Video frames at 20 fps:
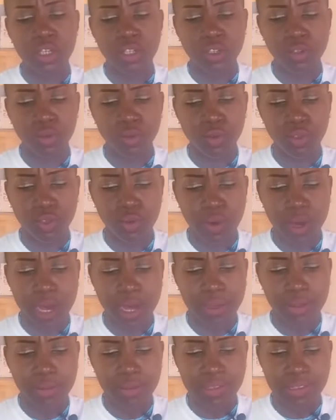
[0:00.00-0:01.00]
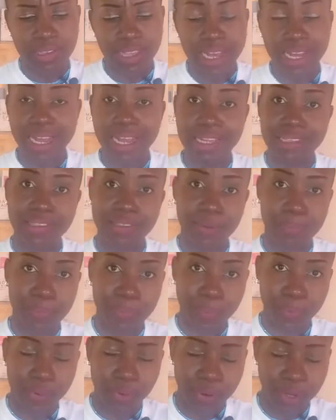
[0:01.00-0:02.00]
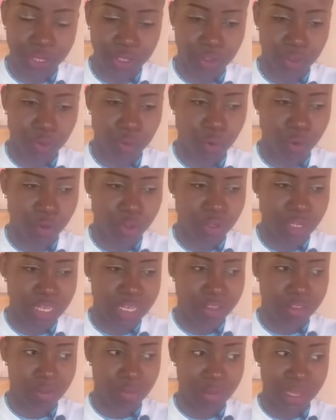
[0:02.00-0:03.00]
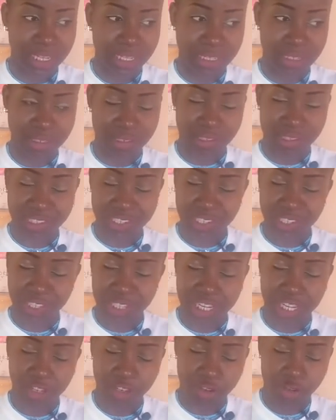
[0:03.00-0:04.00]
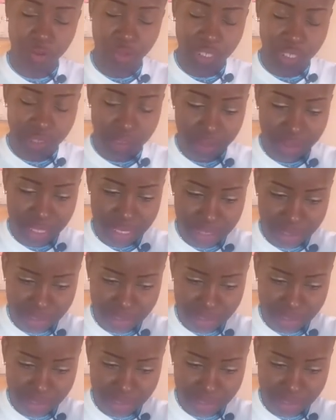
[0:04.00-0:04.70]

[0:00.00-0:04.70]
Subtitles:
you are stuck at a point, or you need to make a decision and you just need